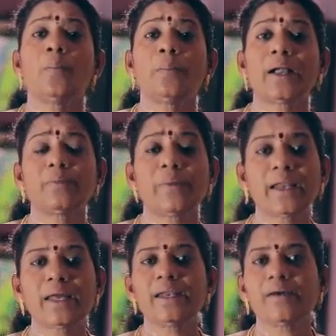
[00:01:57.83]
But
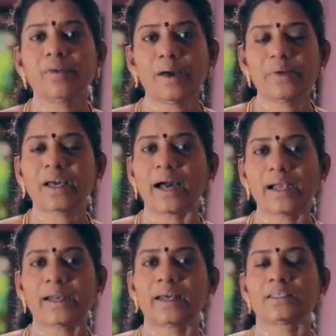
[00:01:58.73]
many developed
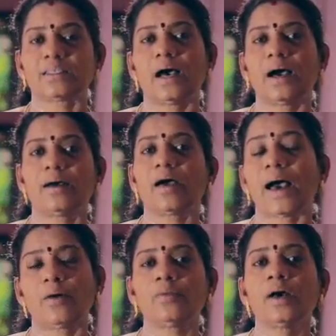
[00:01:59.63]
countries
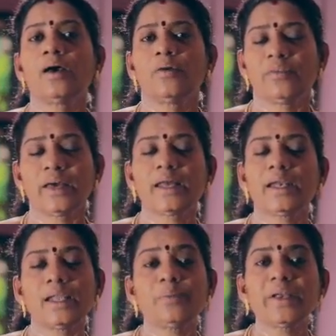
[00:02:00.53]
have very
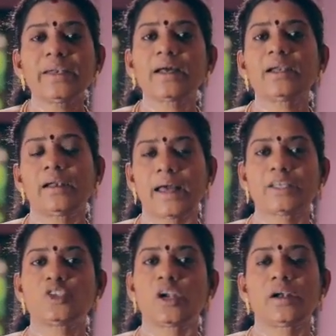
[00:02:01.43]
limited
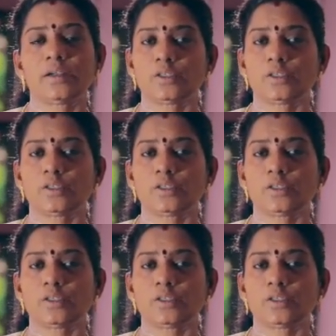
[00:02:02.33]
natural